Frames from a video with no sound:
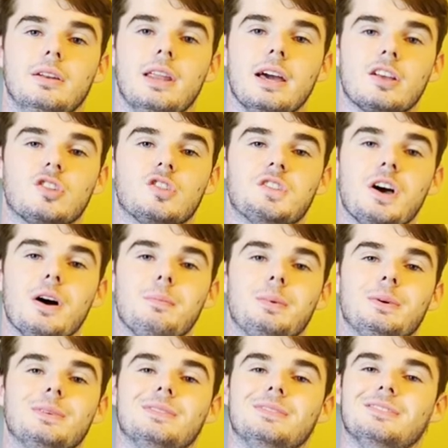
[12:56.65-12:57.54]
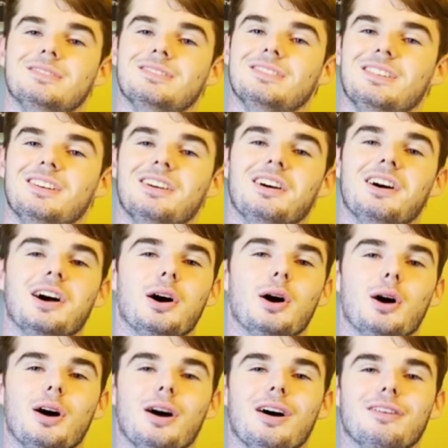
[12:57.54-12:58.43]
Next up,
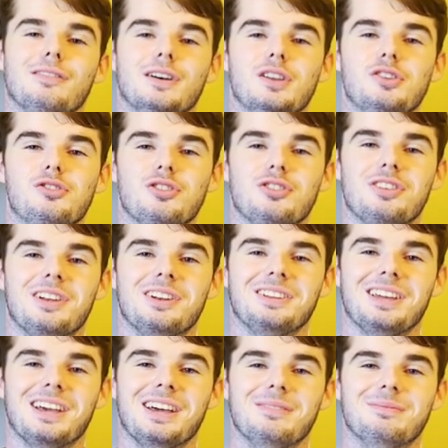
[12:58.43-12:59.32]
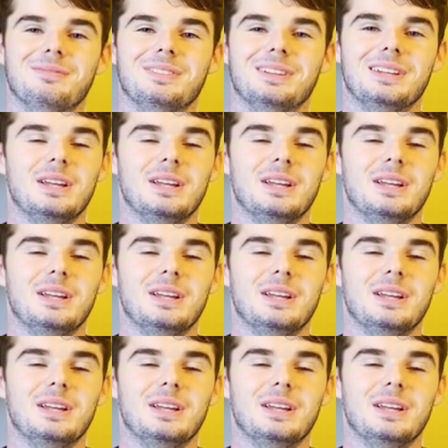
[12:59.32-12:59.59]
Avengers Endgame.